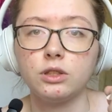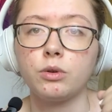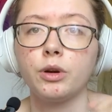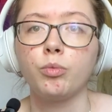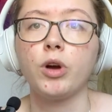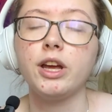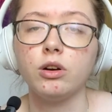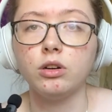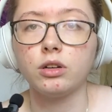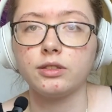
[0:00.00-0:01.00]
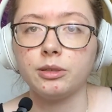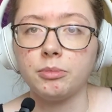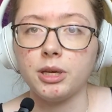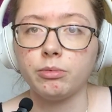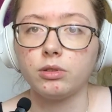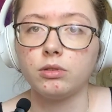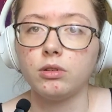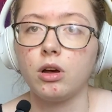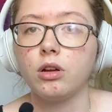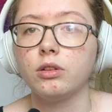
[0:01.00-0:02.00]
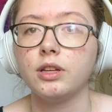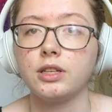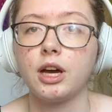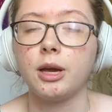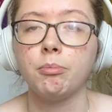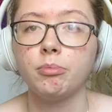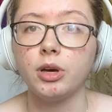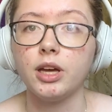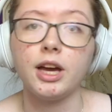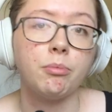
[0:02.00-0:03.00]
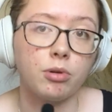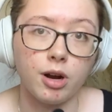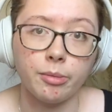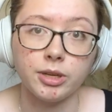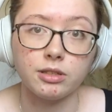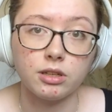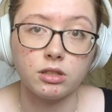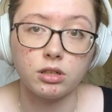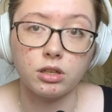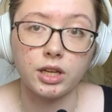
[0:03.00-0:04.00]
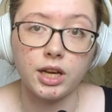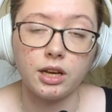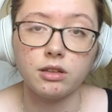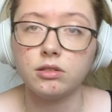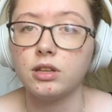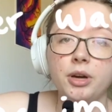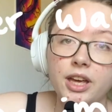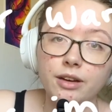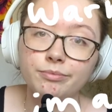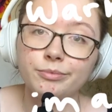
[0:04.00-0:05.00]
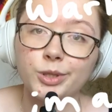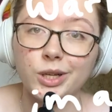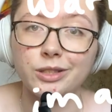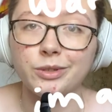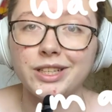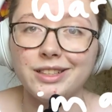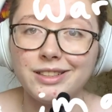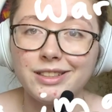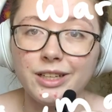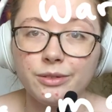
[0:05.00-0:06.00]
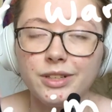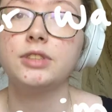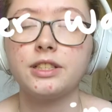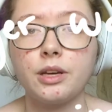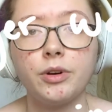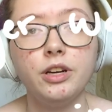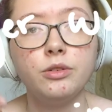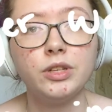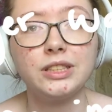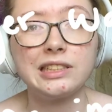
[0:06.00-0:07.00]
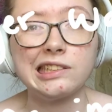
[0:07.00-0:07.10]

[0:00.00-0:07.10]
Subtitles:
throwing right hooks at people all the time, but I promise that's not the case. But yeah, so that's why this is here. Let's get right into it.